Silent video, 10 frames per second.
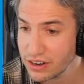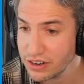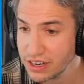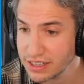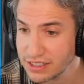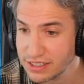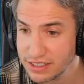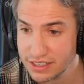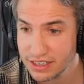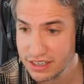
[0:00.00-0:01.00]
You can
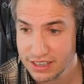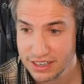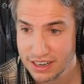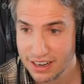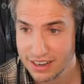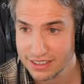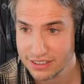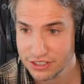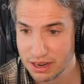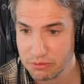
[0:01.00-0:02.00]
see,
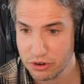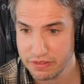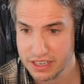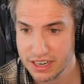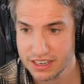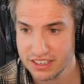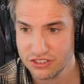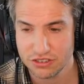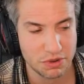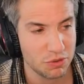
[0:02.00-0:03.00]
just type Revit Kid. It
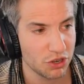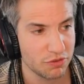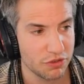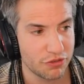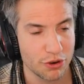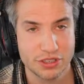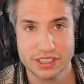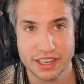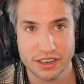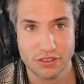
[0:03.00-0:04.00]
should be one of the
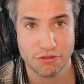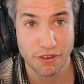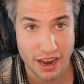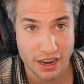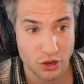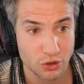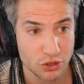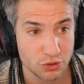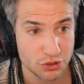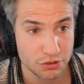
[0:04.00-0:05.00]
first links you find on
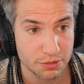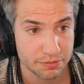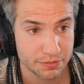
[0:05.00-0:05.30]
YouTube.